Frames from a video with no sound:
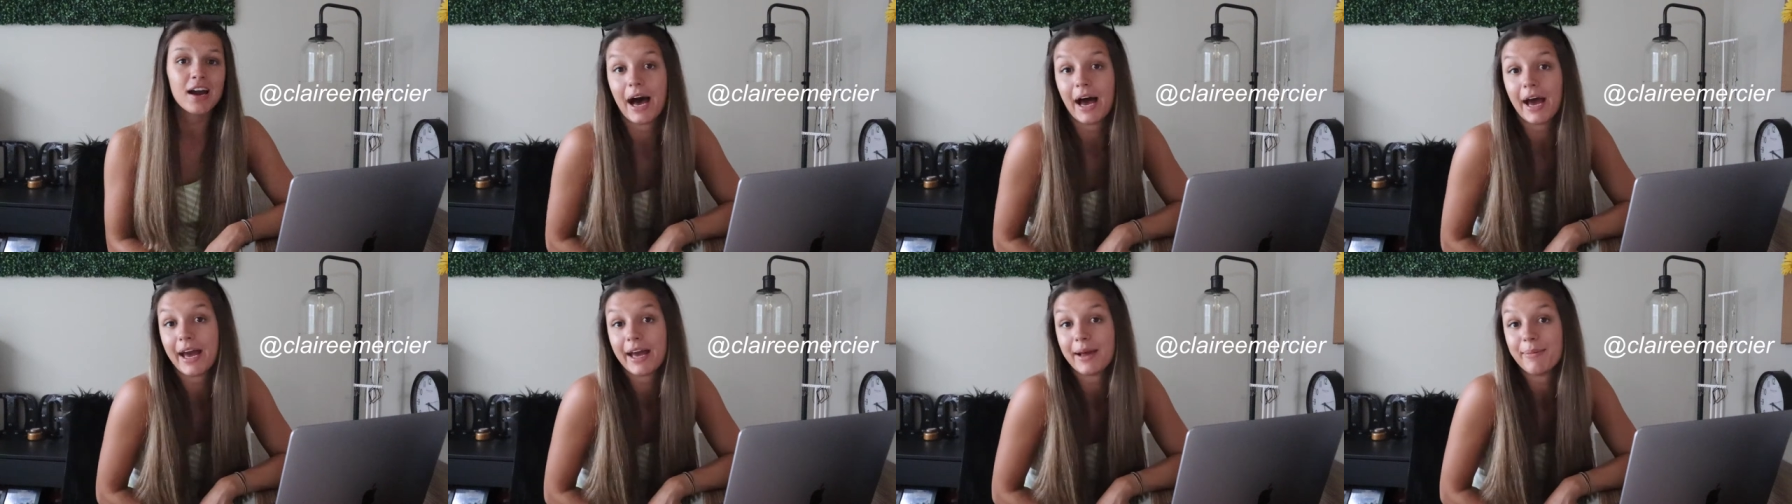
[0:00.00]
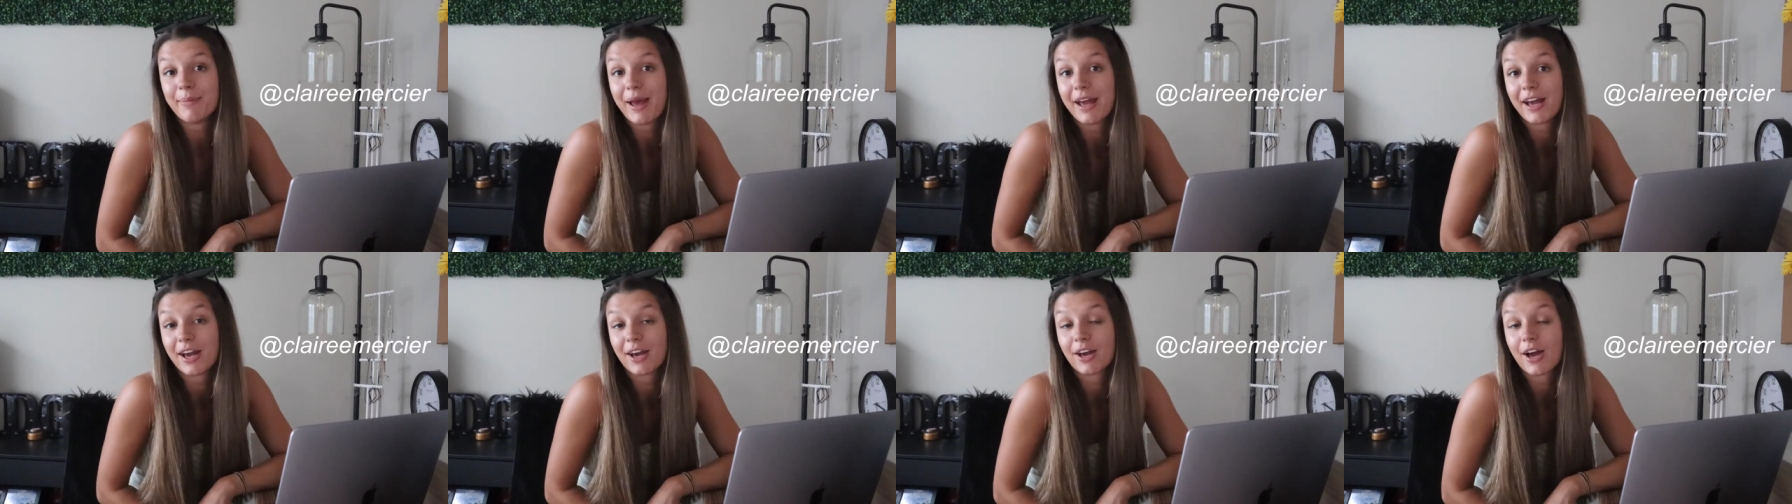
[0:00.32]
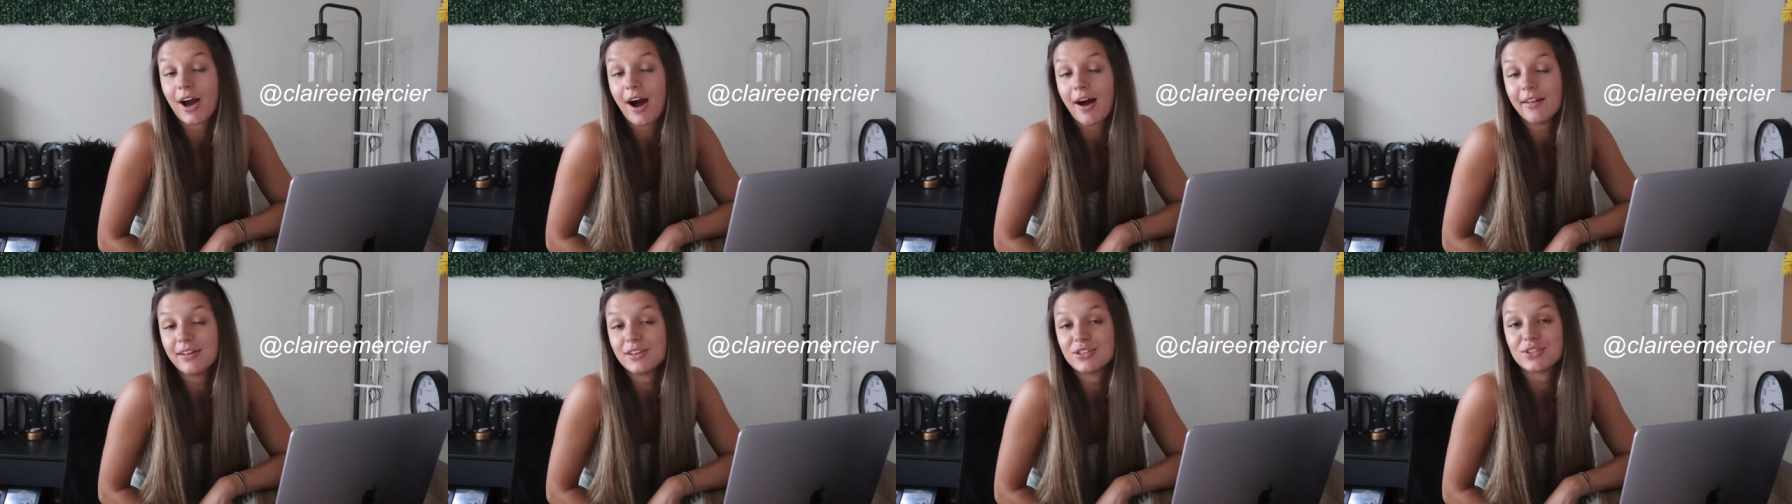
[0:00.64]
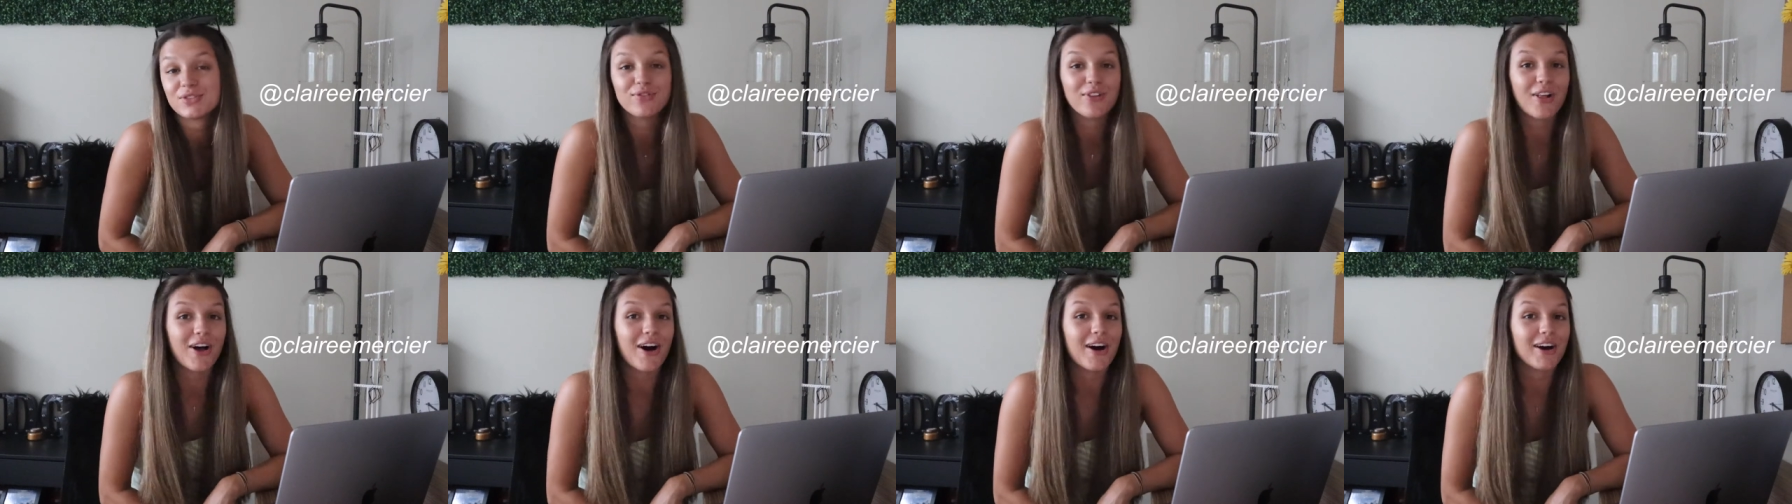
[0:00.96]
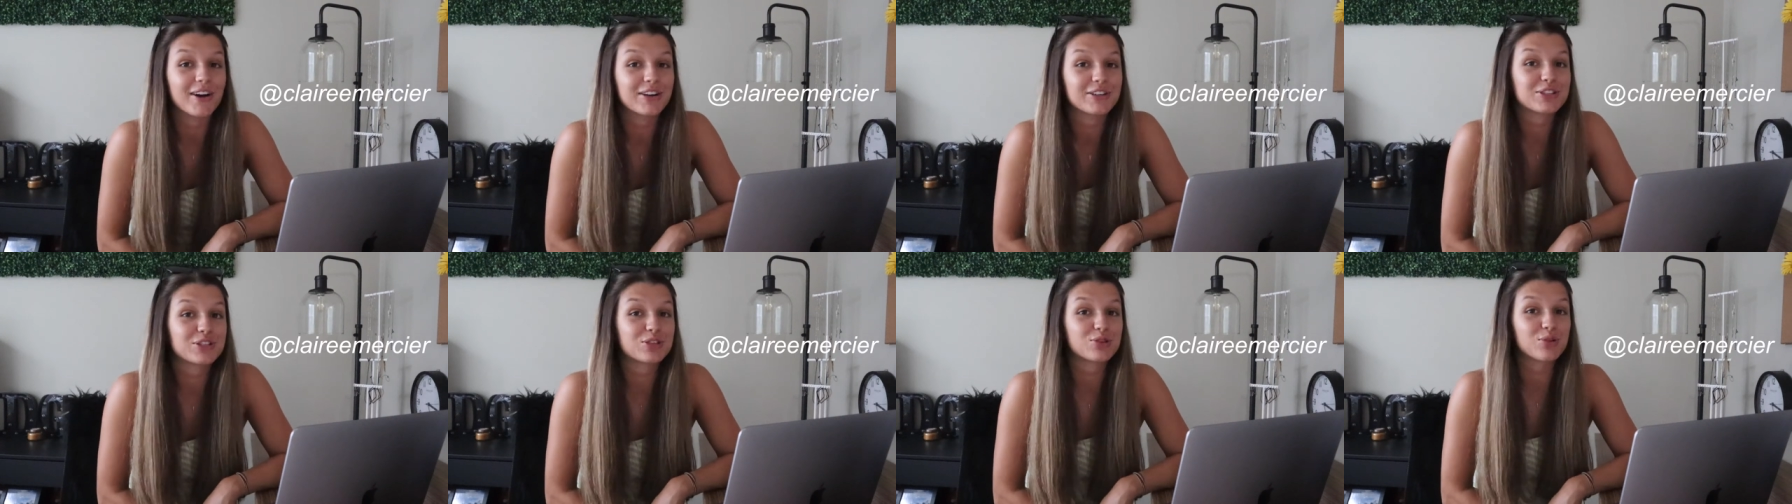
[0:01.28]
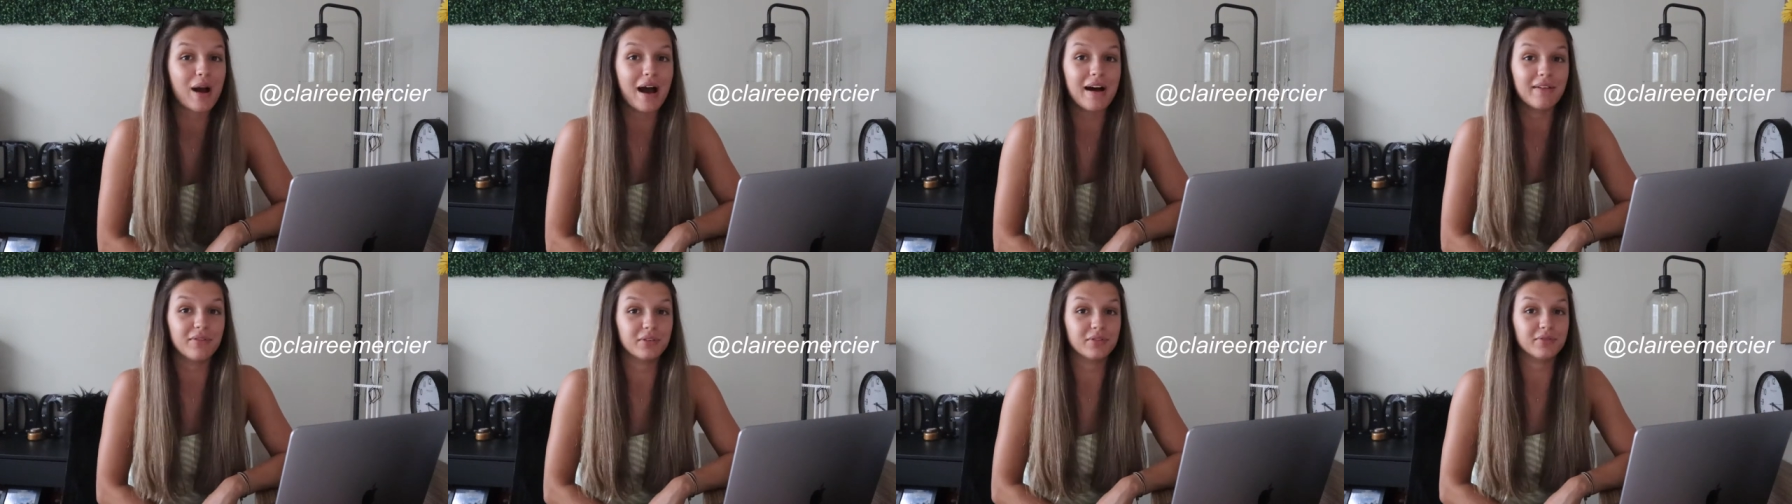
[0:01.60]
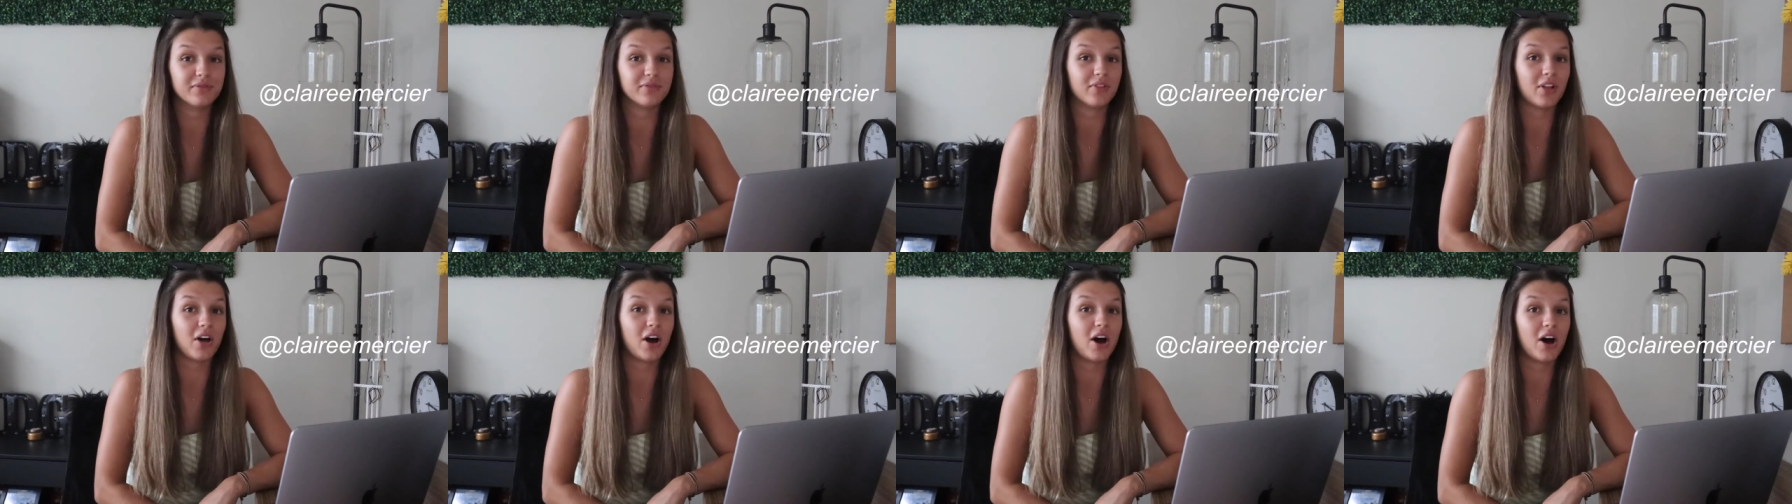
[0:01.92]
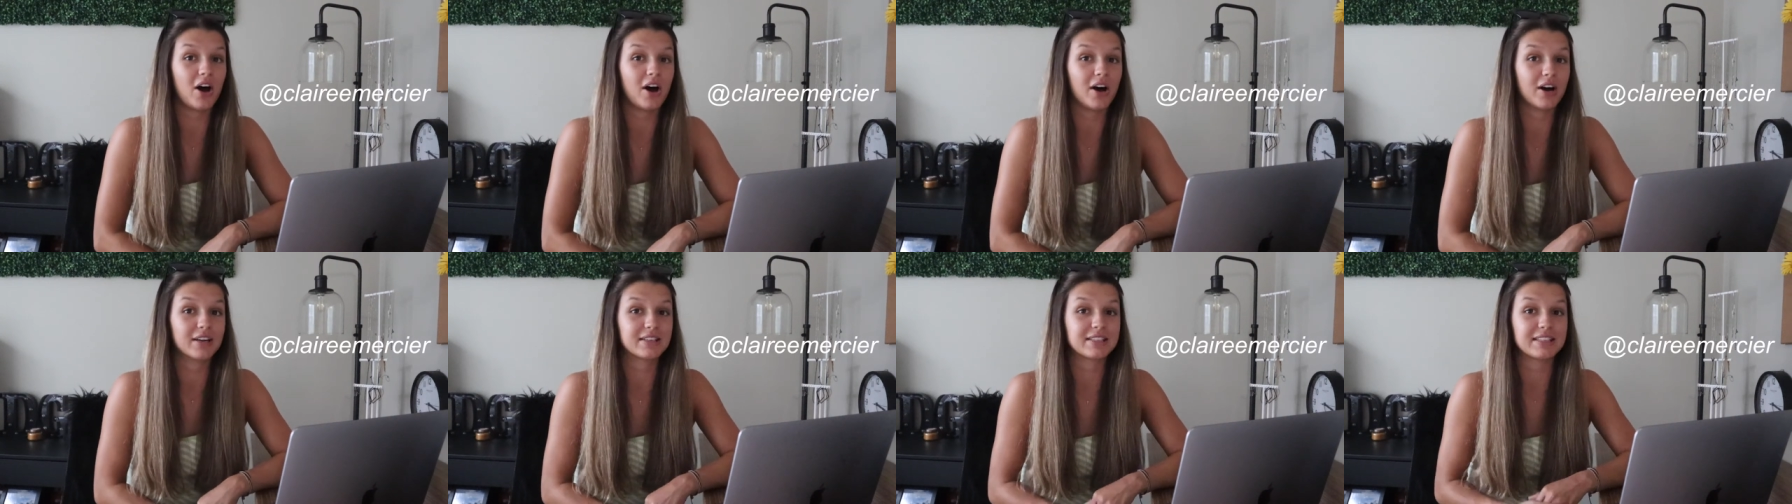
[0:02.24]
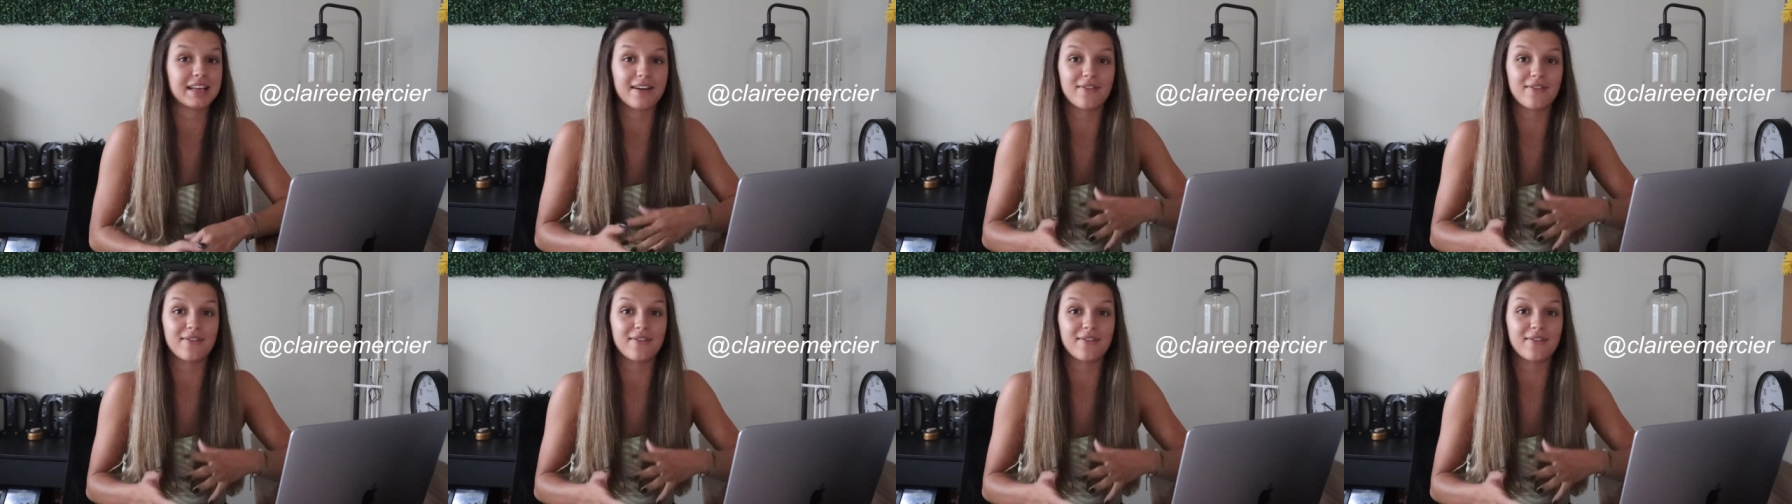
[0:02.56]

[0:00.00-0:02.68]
i make college vlogs travel vlogs